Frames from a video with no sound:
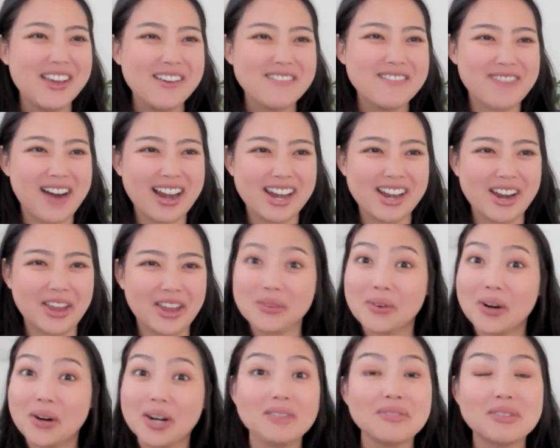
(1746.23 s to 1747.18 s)
find another
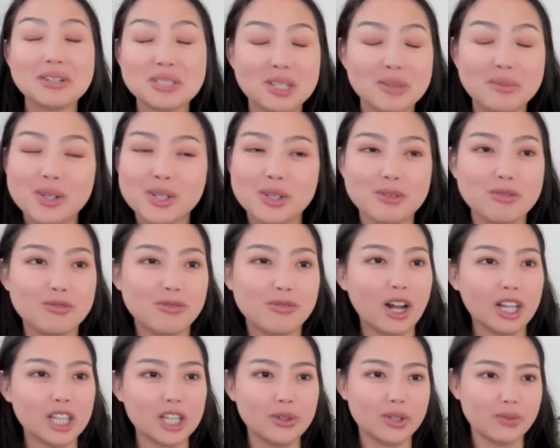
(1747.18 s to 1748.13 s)
one if there's someone you
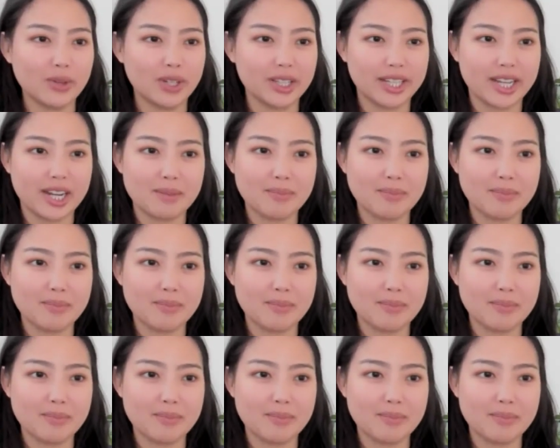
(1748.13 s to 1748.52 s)
follow and really